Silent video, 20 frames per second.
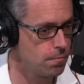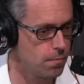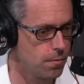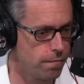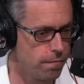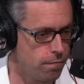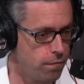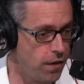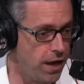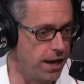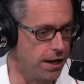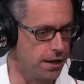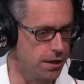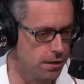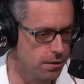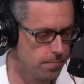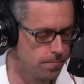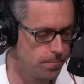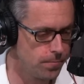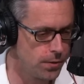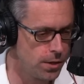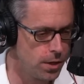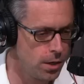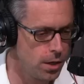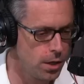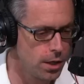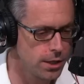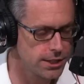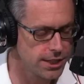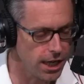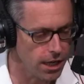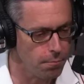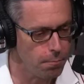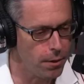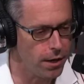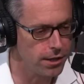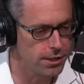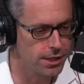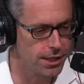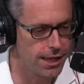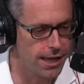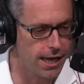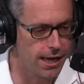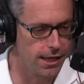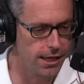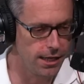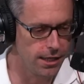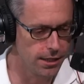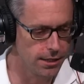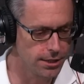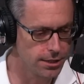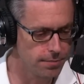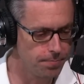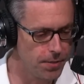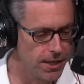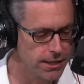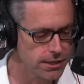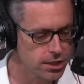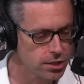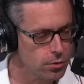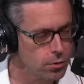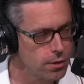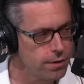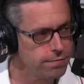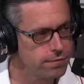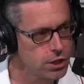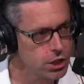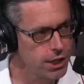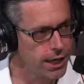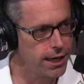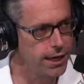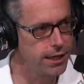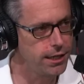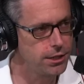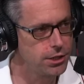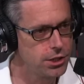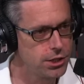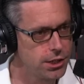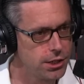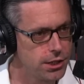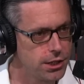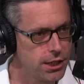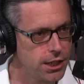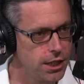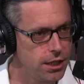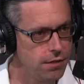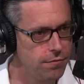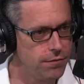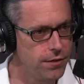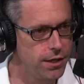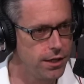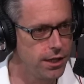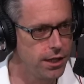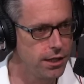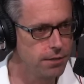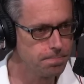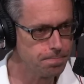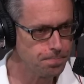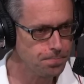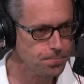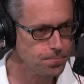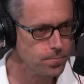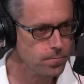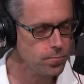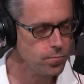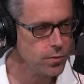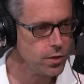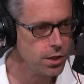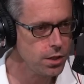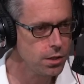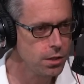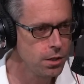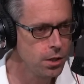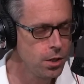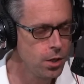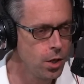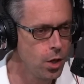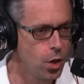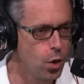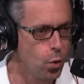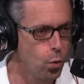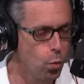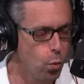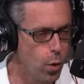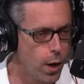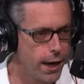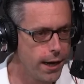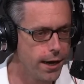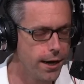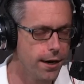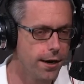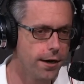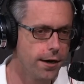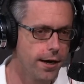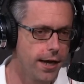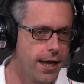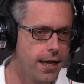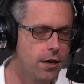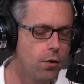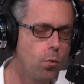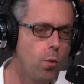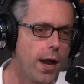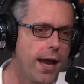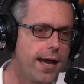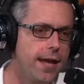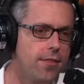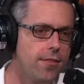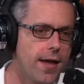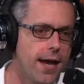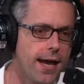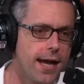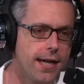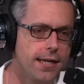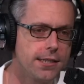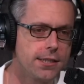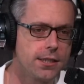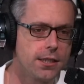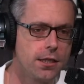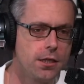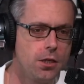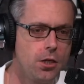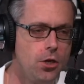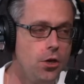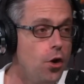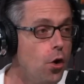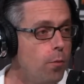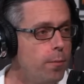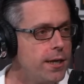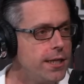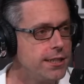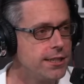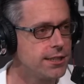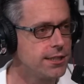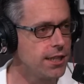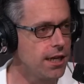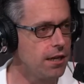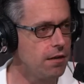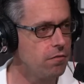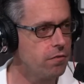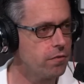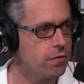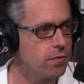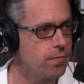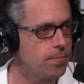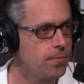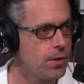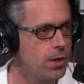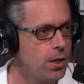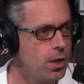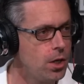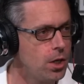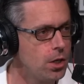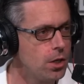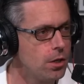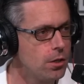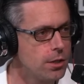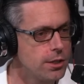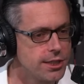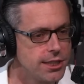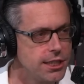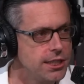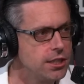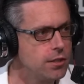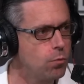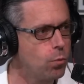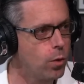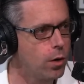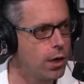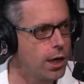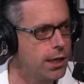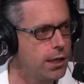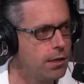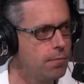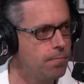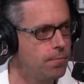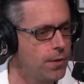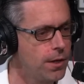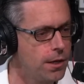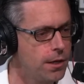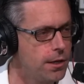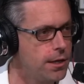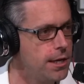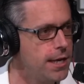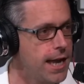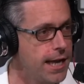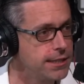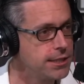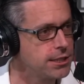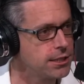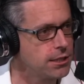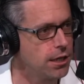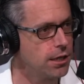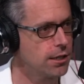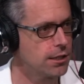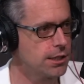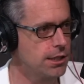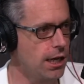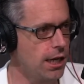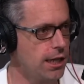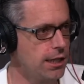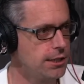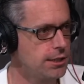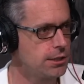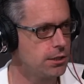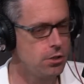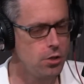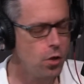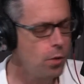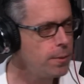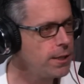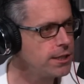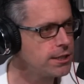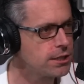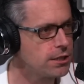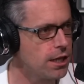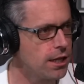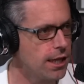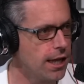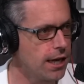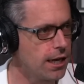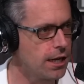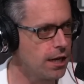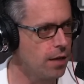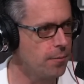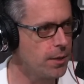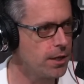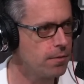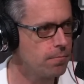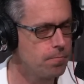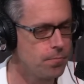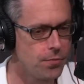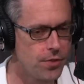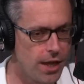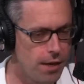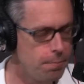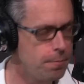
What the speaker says: fire. Mm-hmm. Second part to that is it sort of changed TV where in a way that nobody's safe. Season one, Ned Stark dies. Nobody saw that coming. Mm-hmm. Then